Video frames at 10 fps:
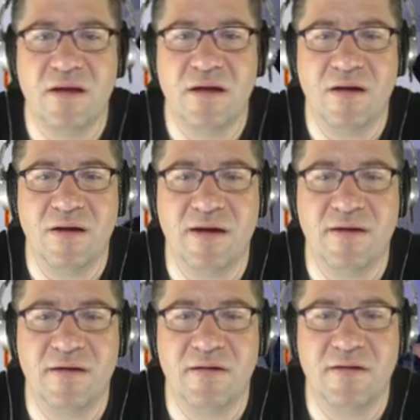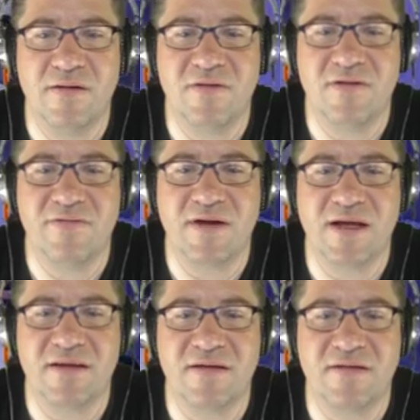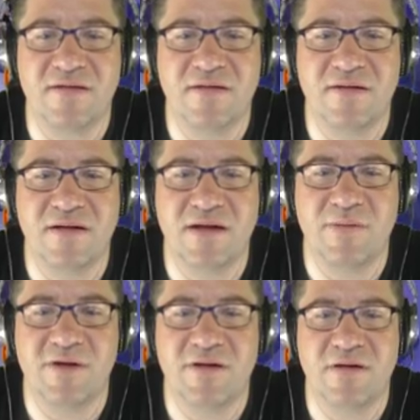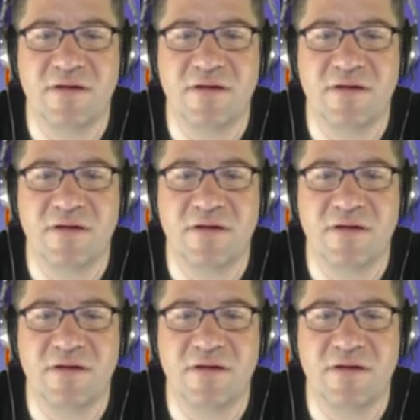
Alright, let's see if I got this. Come on.